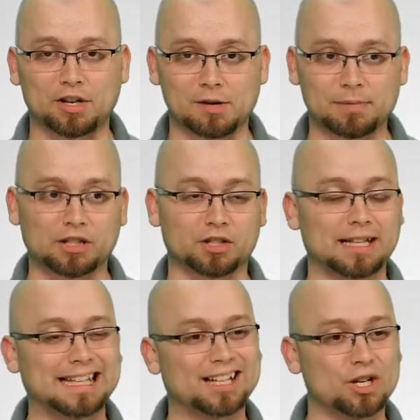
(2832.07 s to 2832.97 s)
up here. So
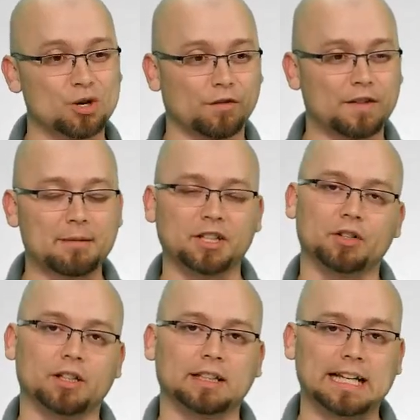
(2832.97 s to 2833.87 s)
I let go of
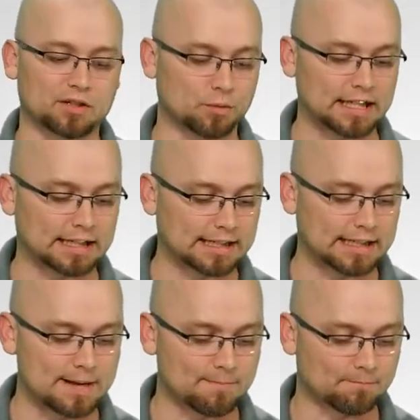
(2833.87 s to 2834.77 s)
Fabiola last week.
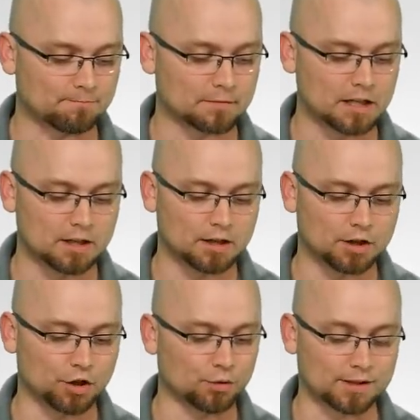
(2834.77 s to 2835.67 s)

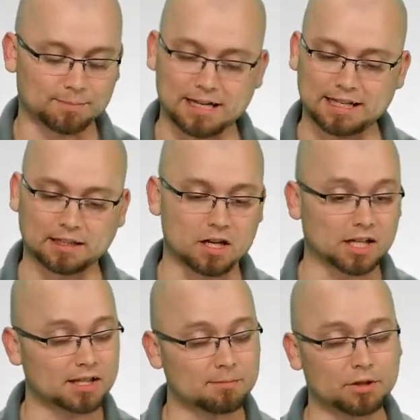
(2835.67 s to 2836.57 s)
Who was my
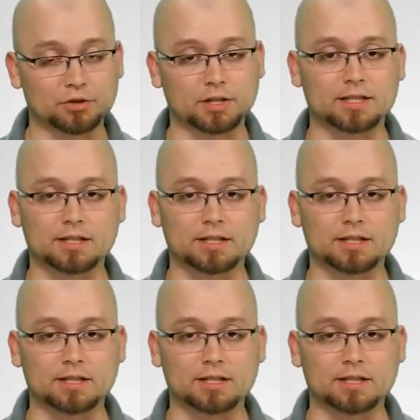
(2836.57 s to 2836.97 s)
longest and most trusted